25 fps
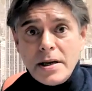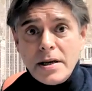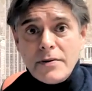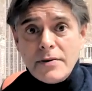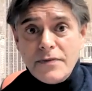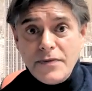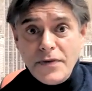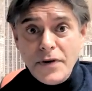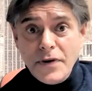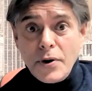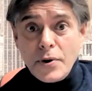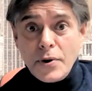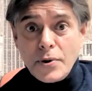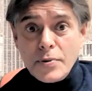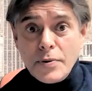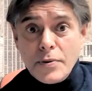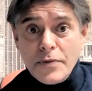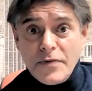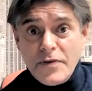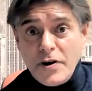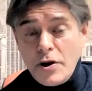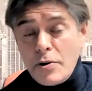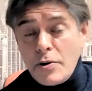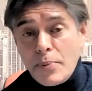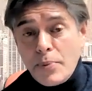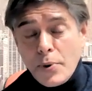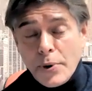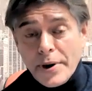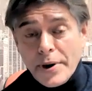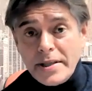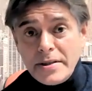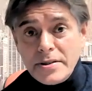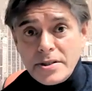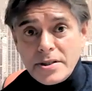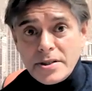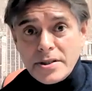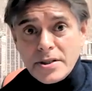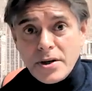
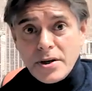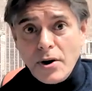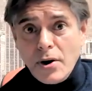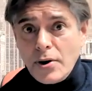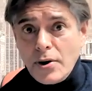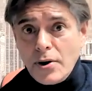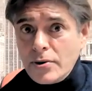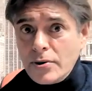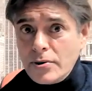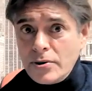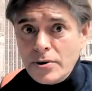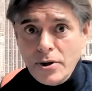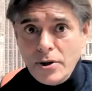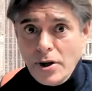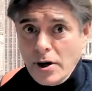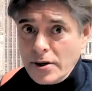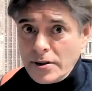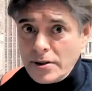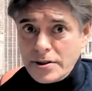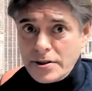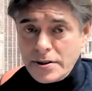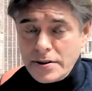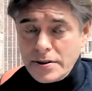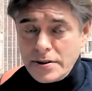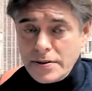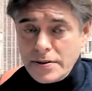viewpoints or not?